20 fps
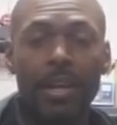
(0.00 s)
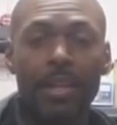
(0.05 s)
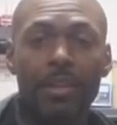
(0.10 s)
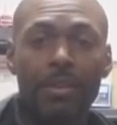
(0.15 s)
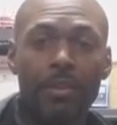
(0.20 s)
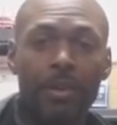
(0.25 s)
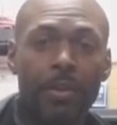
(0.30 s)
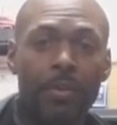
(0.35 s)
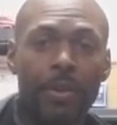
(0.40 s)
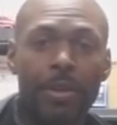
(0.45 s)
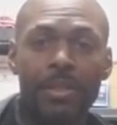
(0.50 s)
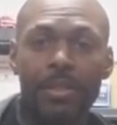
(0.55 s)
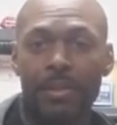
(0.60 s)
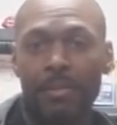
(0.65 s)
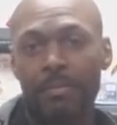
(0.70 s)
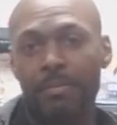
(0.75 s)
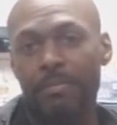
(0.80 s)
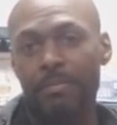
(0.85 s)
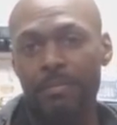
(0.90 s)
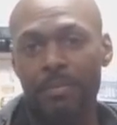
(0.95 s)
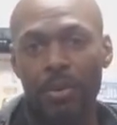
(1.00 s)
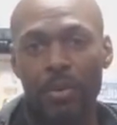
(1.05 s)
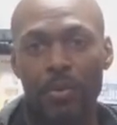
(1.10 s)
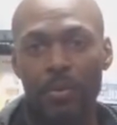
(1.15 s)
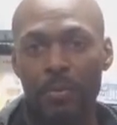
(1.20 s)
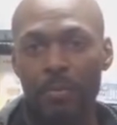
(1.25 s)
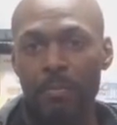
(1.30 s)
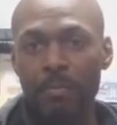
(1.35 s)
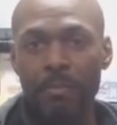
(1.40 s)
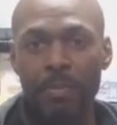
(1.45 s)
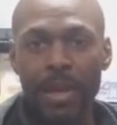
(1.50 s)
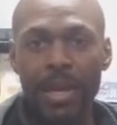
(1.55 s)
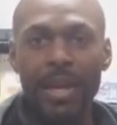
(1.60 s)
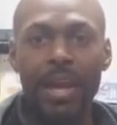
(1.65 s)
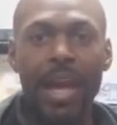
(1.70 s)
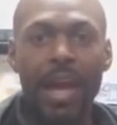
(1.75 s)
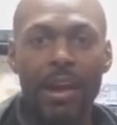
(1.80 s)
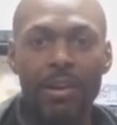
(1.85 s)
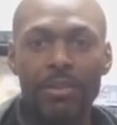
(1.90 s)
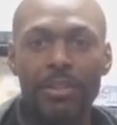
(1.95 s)
I know it wasn't a
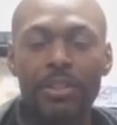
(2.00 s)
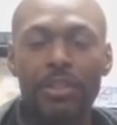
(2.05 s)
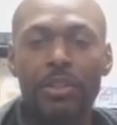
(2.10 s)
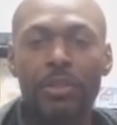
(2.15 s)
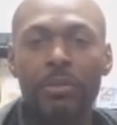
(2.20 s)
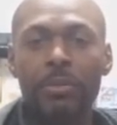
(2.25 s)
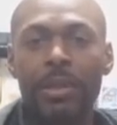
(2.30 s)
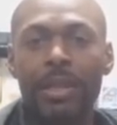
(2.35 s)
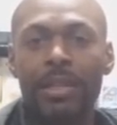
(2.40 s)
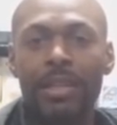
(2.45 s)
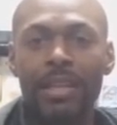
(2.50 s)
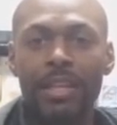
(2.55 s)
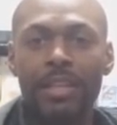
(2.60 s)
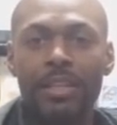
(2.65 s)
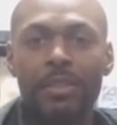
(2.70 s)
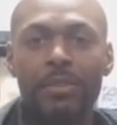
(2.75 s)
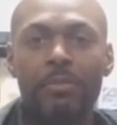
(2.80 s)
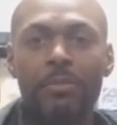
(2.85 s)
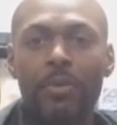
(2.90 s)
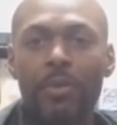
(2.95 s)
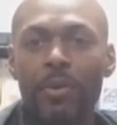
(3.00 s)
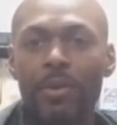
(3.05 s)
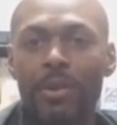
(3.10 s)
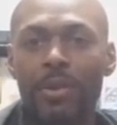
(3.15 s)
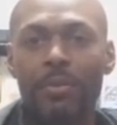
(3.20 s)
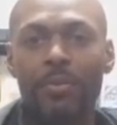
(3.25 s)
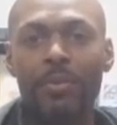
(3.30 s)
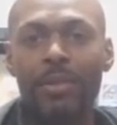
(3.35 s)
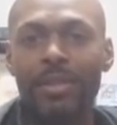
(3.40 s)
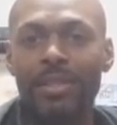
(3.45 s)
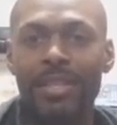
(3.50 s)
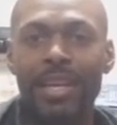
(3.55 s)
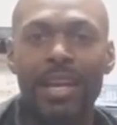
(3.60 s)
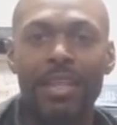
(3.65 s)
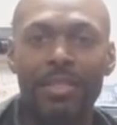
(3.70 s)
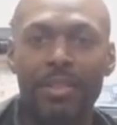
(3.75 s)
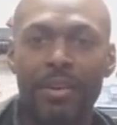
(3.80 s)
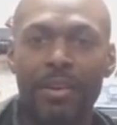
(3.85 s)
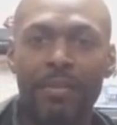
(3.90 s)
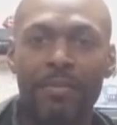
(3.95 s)
big how-to, but I think it's more than what's
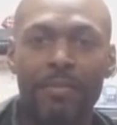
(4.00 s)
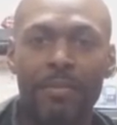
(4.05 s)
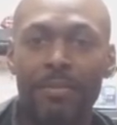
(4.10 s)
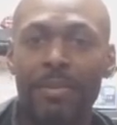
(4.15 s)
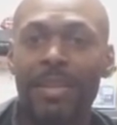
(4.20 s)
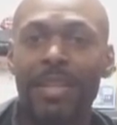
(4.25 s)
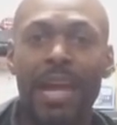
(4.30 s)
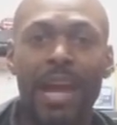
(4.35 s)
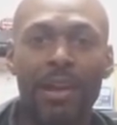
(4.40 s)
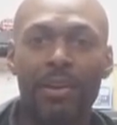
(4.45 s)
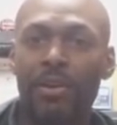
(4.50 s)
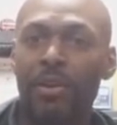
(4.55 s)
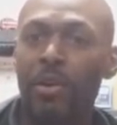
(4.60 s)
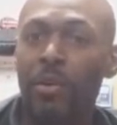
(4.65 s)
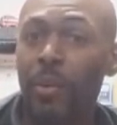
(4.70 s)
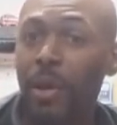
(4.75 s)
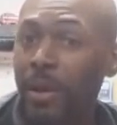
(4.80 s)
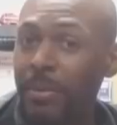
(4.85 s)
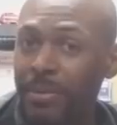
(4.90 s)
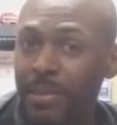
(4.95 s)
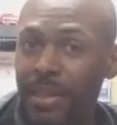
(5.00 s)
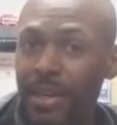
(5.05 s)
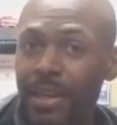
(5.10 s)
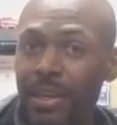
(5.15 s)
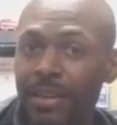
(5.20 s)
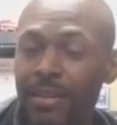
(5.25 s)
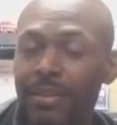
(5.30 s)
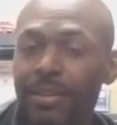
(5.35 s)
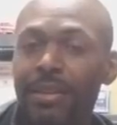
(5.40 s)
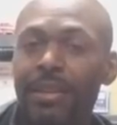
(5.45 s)
out there from the Dowco website.